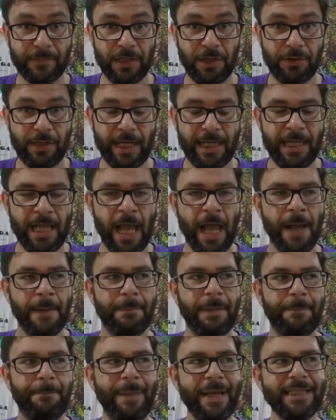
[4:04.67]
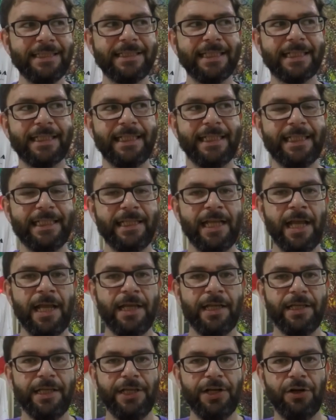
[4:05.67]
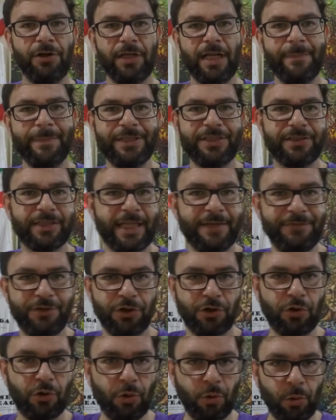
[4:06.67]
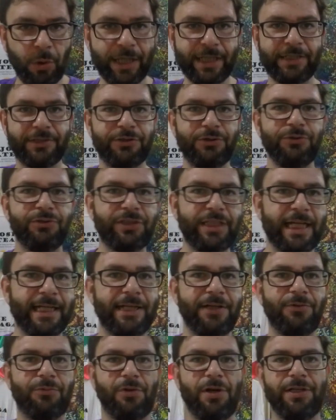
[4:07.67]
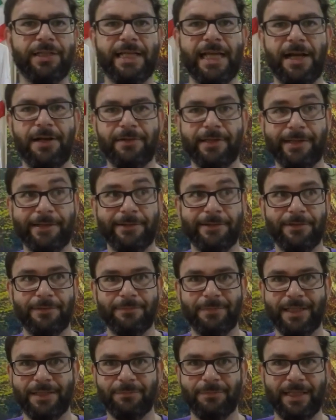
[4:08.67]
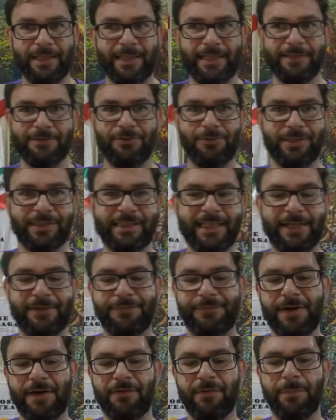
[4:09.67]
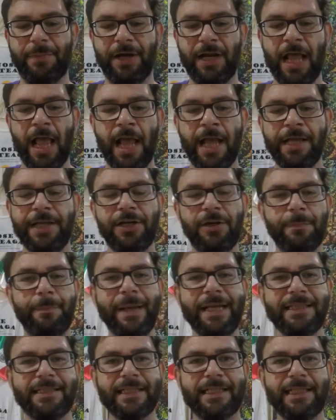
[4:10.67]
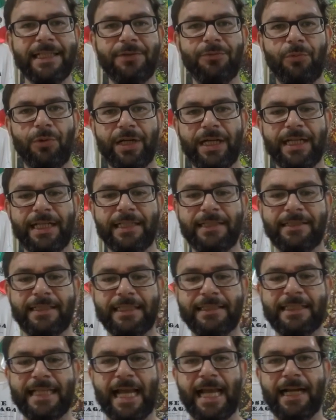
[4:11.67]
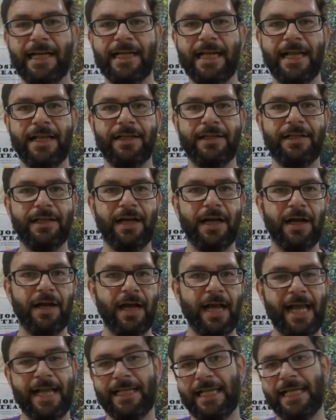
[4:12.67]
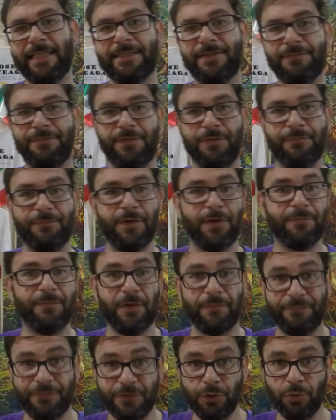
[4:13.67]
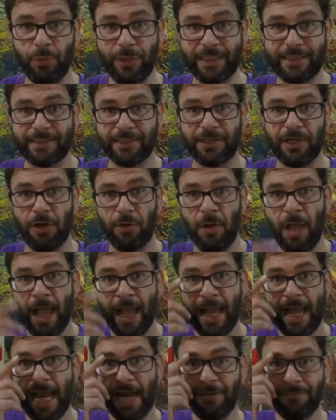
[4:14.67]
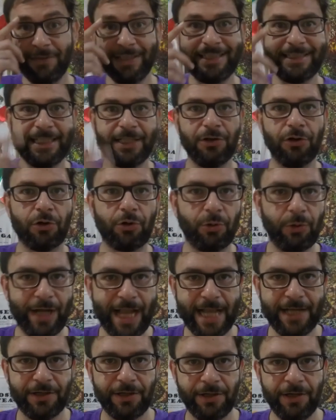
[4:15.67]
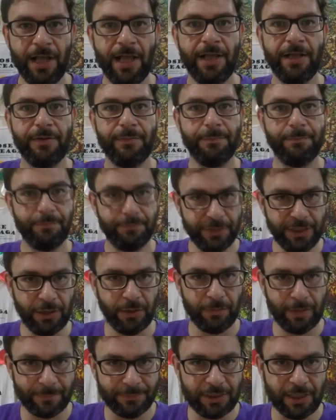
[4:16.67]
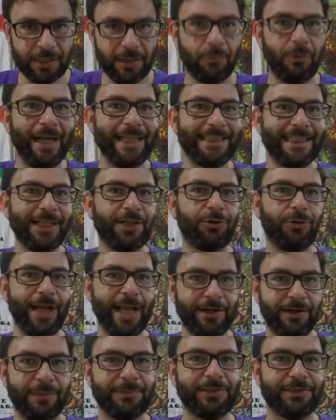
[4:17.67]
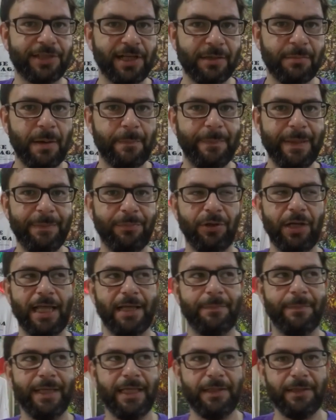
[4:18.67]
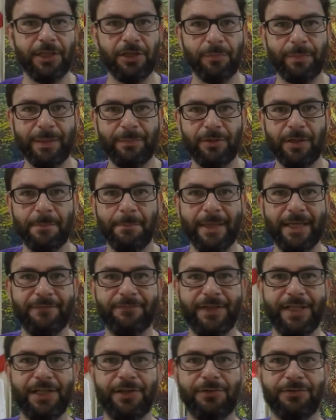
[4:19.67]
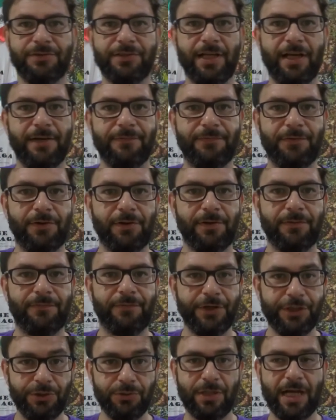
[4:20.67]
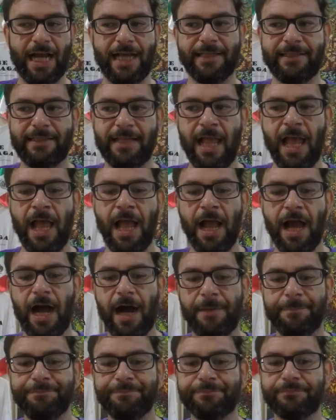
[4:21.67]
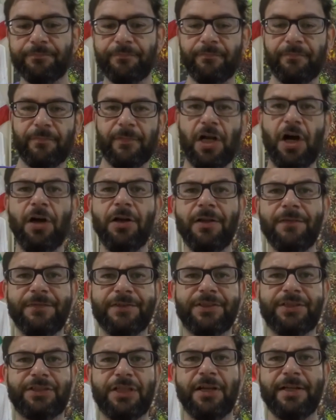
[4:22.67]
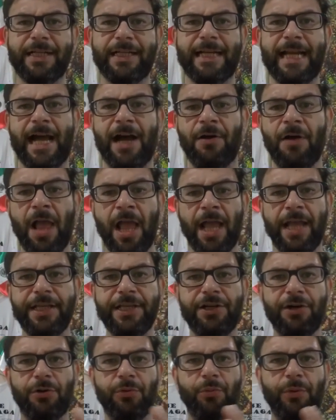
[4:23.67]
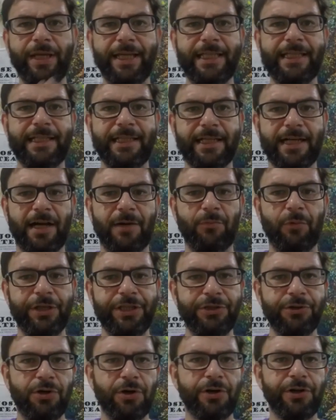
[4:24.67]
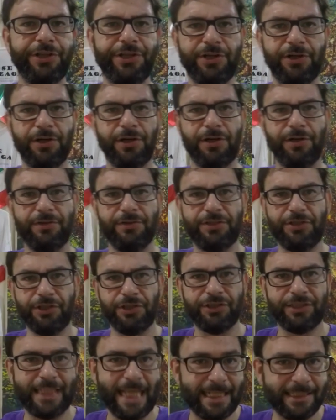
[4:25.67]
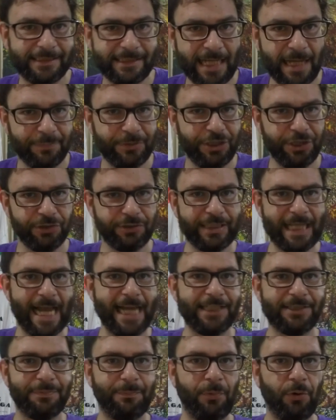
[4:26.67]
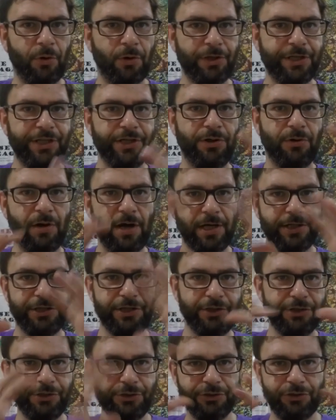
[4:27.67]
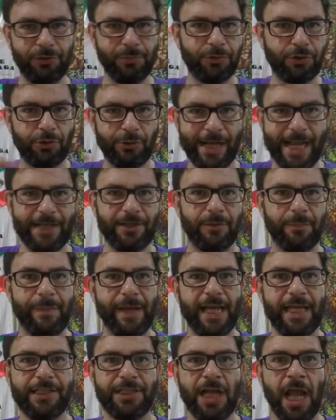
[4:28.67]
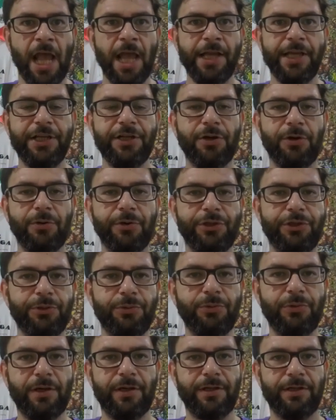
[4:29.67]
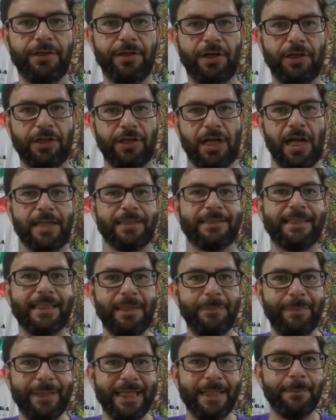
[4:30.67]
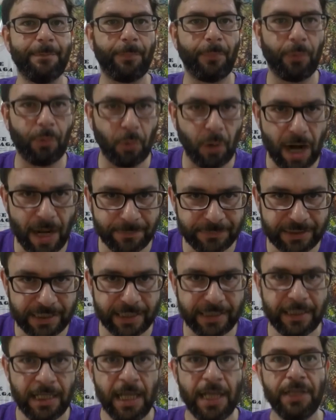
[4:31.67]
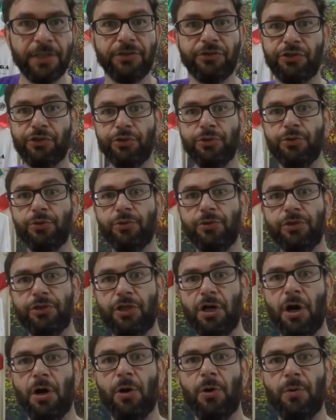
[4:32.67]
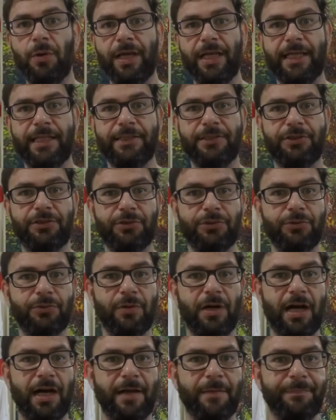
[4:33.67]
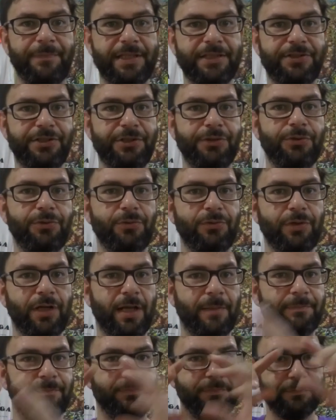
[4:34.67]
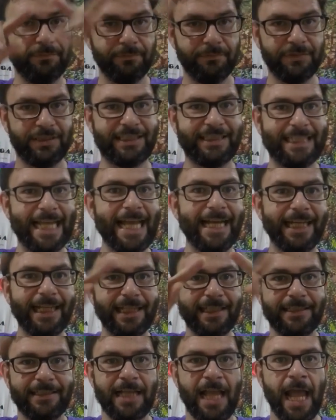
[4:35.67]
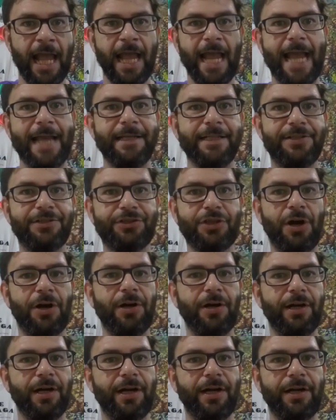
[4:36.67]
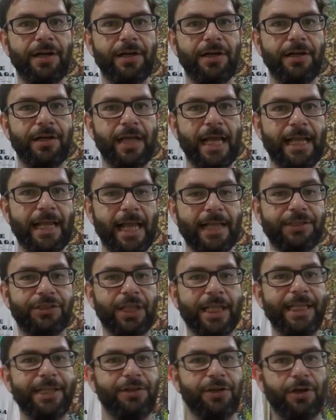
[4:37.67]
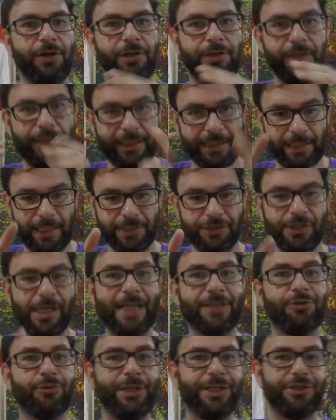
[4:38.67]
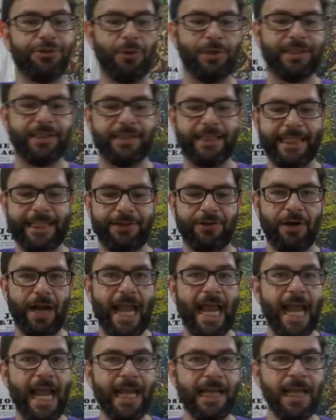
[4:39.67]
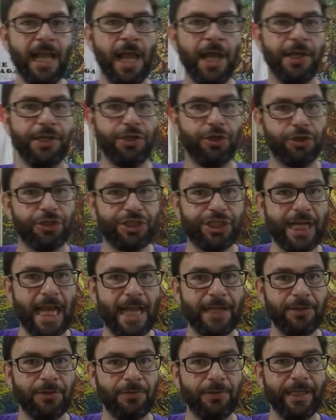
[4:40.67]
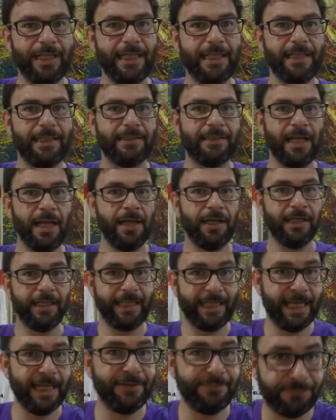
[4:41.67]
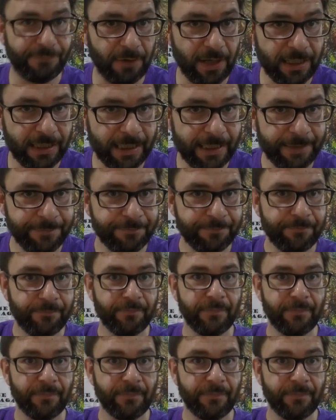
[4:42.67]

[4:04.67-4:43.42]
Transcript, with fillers: okay? But basically, you know, let me just give you a quick two second rundown. I know my, my things always take forever, but you know, basically what it is is that uh, as of, of, of, a few weeks ago, every single creator, you know, I'm talking when I say creator, I'm just talking about people like me, you know, people that make videos uh, for for you guys. Um, all of a sudden now, you know, we um, when you go to your to your desktop to your dashboard, you know, on your YouTube creator page, you know, you are constantly being prompted to go into um, this new um, settings and start and, and either and you got three choices either a your channel is kid friendly